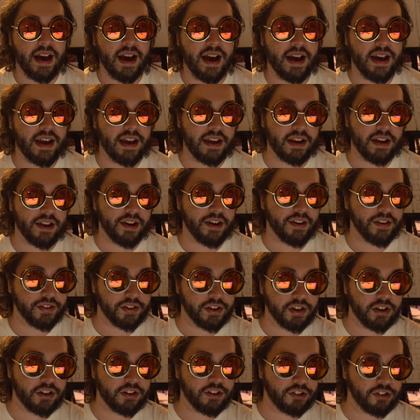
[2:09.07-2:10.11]
I, on
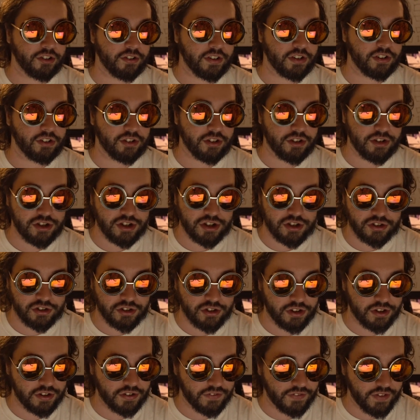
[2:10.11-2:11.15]
cursory searches,
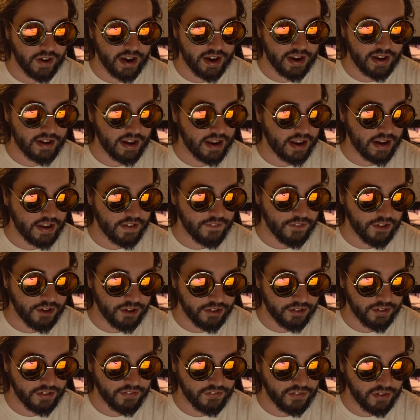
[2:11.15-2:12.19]
couldn't find any
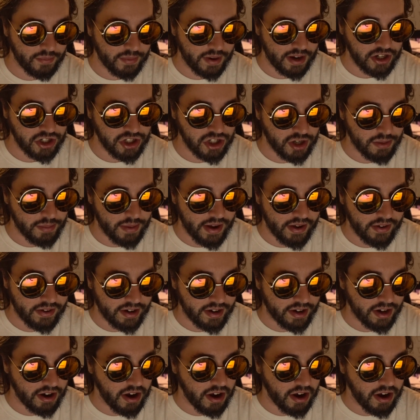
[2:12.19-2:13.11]
further information about it